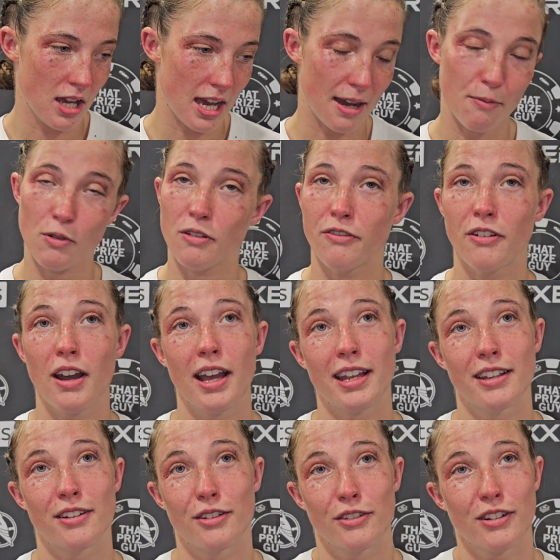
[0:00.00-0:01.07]
And what
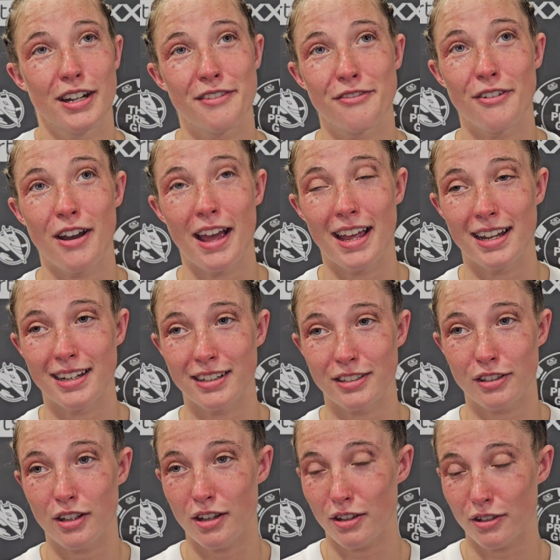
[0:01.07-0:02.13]
fight, you know, great fight
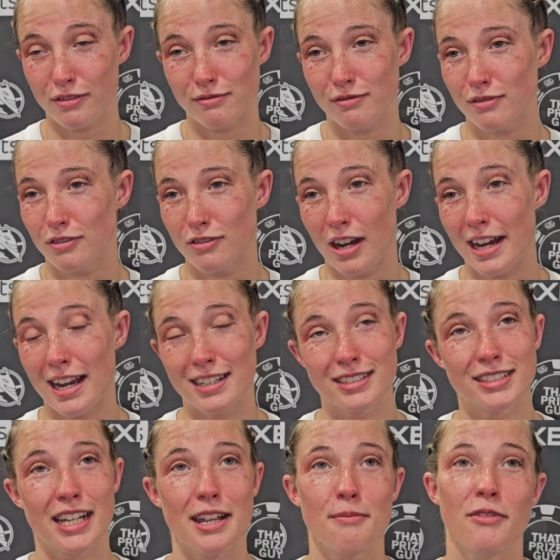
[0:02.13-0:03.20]
and a great
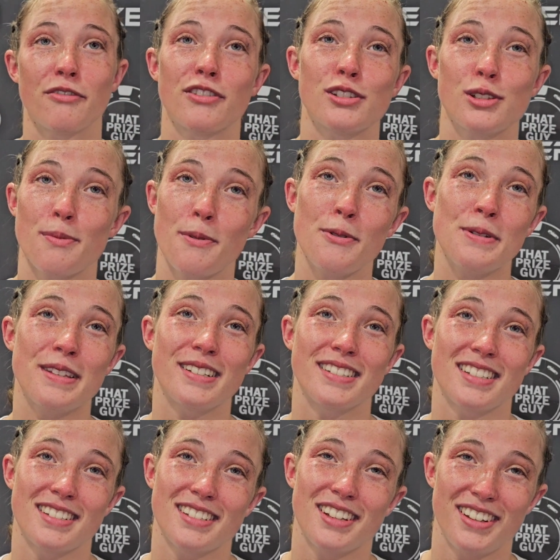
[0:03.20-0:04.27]
entertainment for the
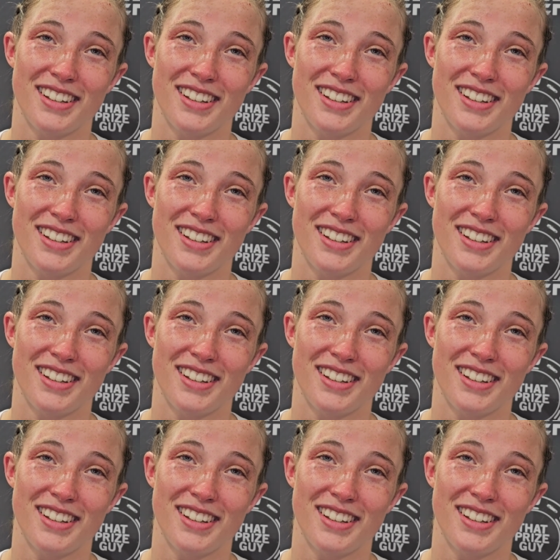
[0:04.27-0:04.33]
supporters. So